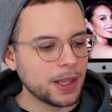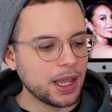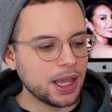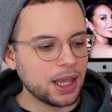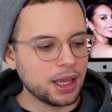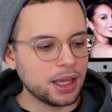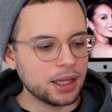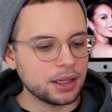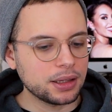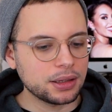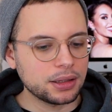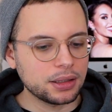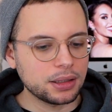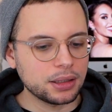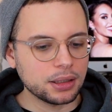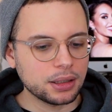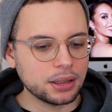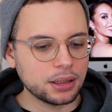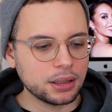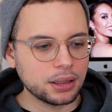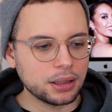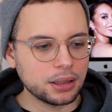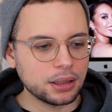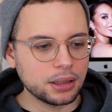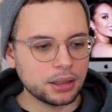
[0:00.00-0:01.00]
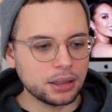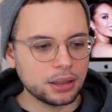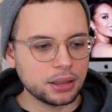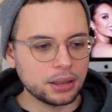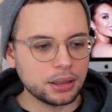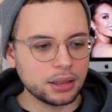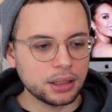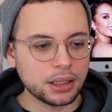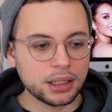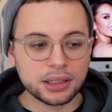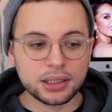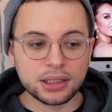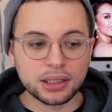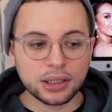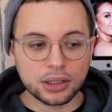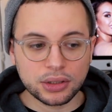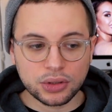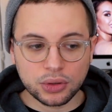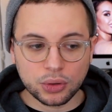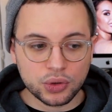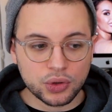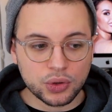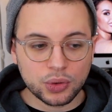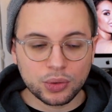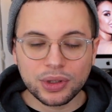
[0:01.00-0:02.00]
And
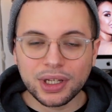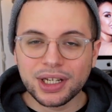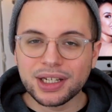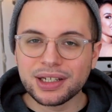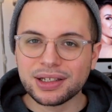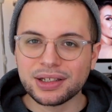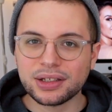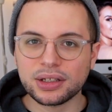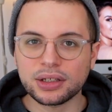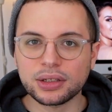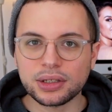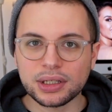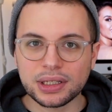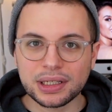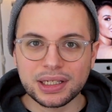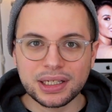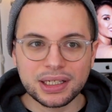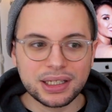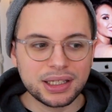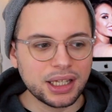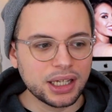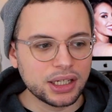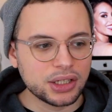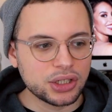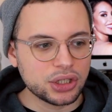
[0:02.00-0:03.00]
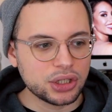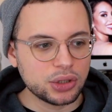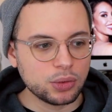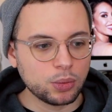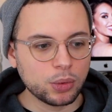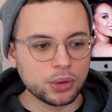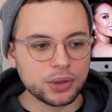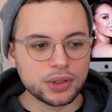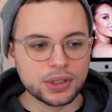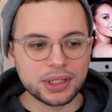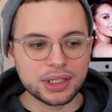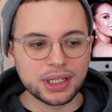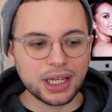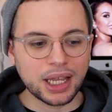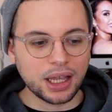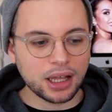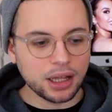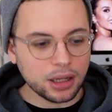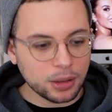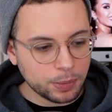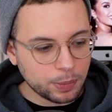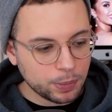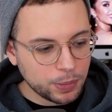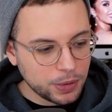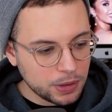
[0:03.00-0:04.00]
it's also nice to see that she wants to
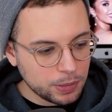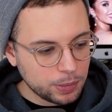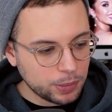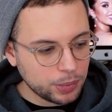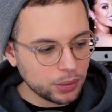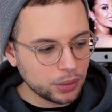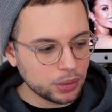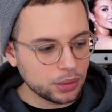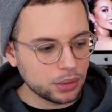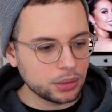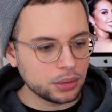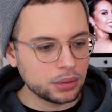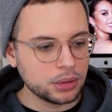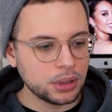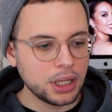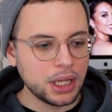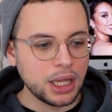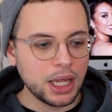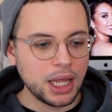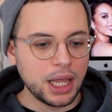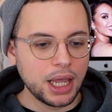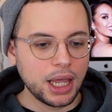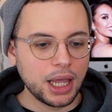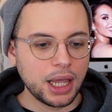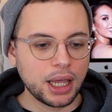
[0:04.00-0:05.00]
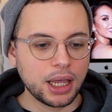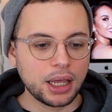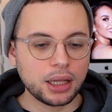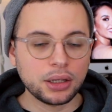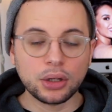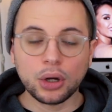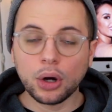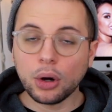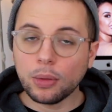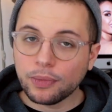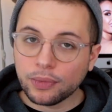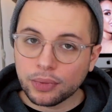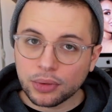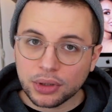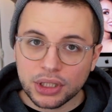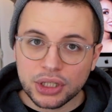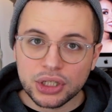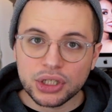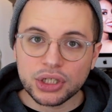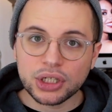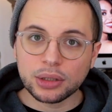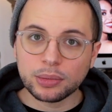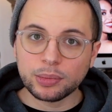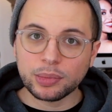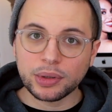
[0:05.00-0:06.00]
help people, and hopefully
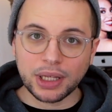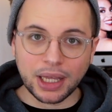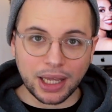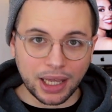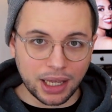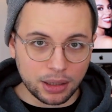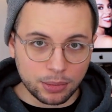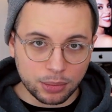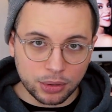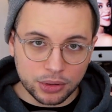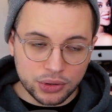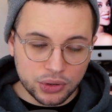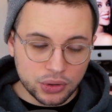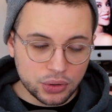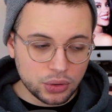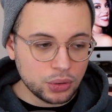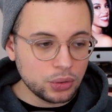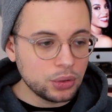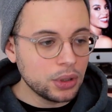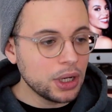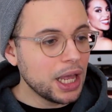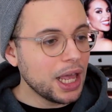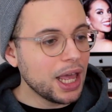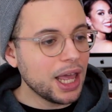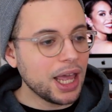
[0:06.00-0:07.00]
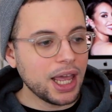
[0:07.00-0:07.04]
she'll be able to.